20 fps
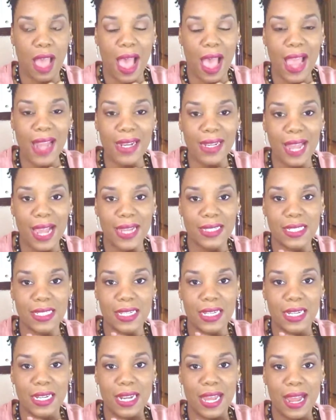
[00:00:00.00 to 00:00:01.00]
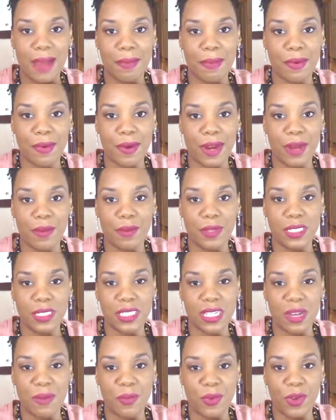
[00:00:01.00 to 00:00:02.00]
I'd like to collaborate
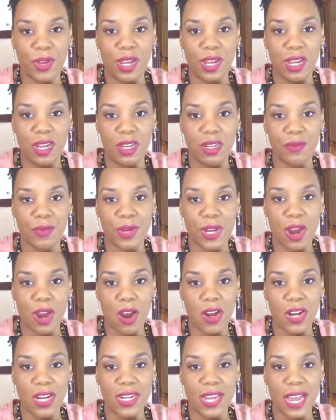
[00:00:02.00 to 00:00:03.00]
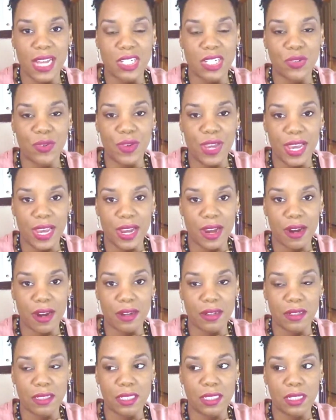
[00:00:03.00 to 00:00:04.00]
with someone regarding natural
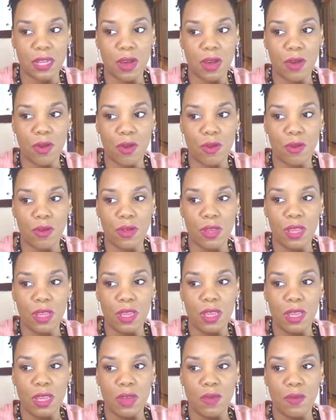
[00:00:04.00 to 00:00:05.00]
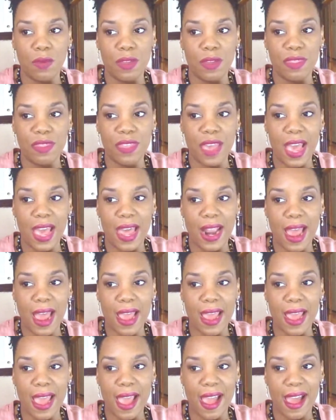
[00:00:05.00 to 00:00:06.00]
hair. So with that,
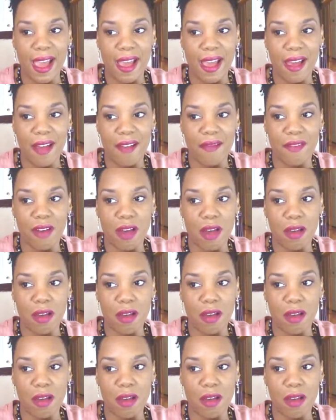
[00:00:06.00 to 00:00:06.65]
I have